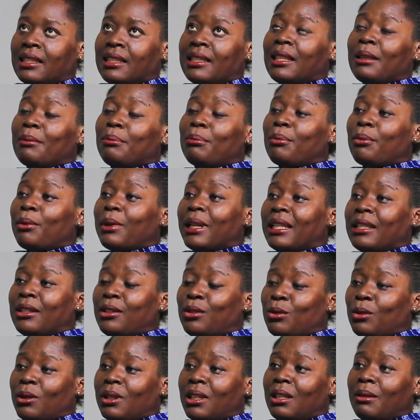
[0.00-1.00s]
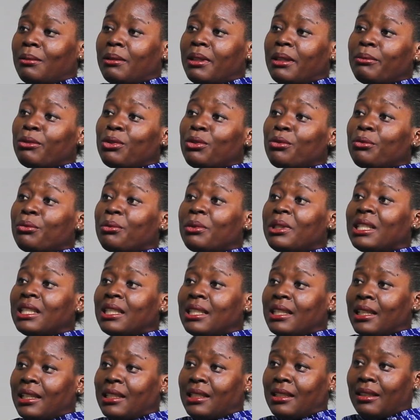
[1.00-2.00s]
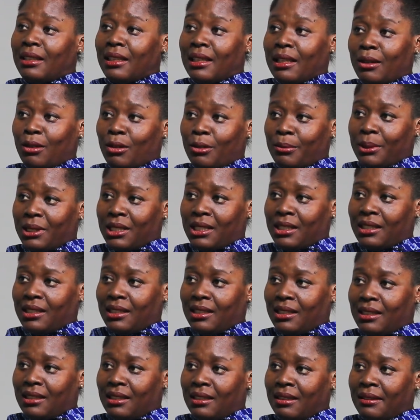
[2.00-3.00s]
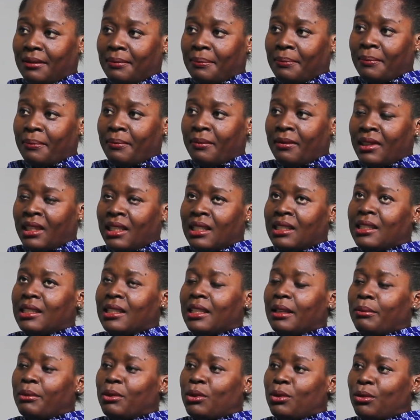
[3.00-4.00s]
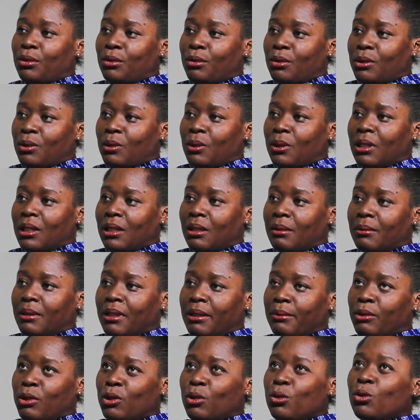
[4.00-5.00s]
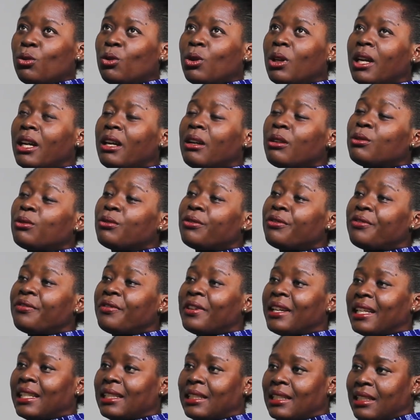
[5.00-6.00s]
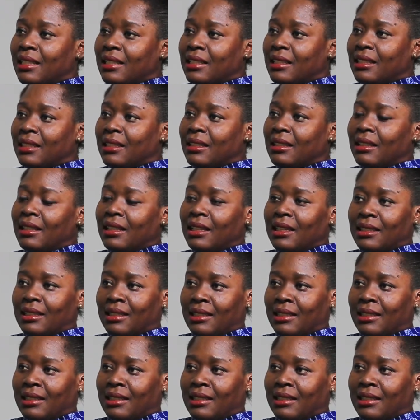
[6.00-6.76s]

Step 1 is to help them to research their options. Step 2 is to help them to know how to finance their